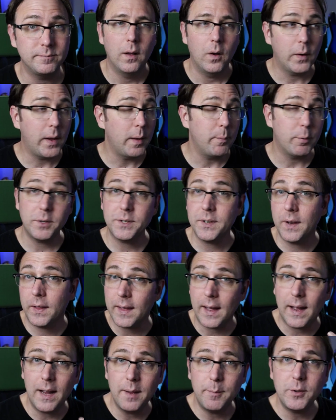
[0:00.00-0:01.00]
Okay, personally,
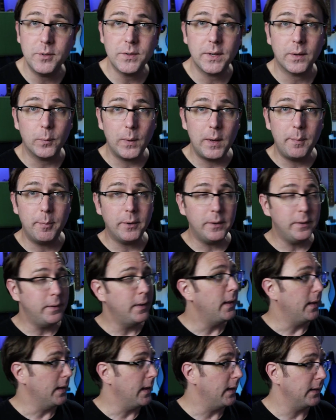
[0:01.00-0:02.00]
I'm using Reaper,
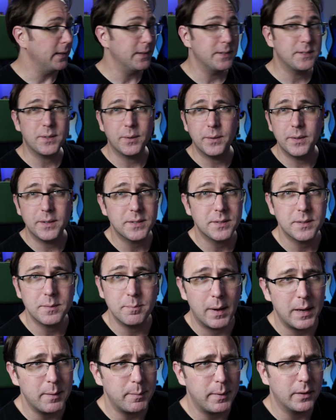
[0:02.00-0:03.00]
so this
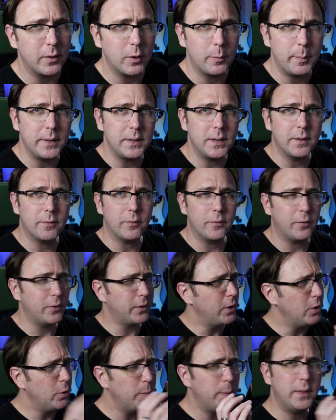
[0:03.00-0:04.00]
might be a little bit different for
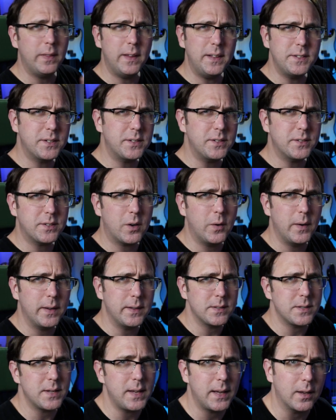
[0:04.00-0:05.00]
you, but let's just go ahead
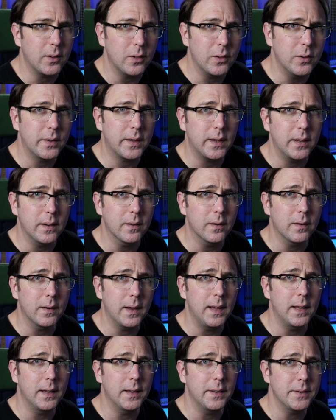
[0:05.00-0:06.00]
and take a look here
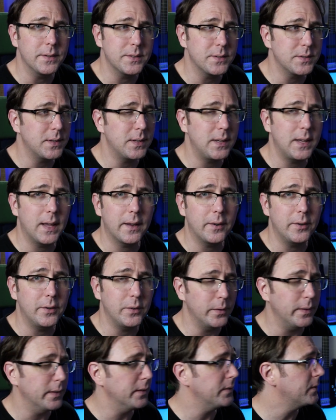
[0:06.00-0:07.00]
and see how to
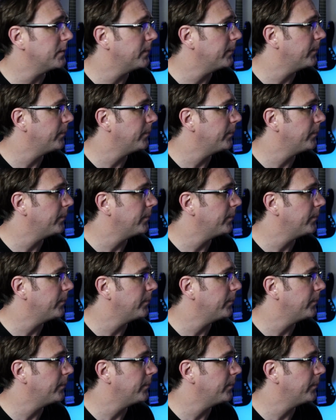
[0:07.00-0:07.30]
do this.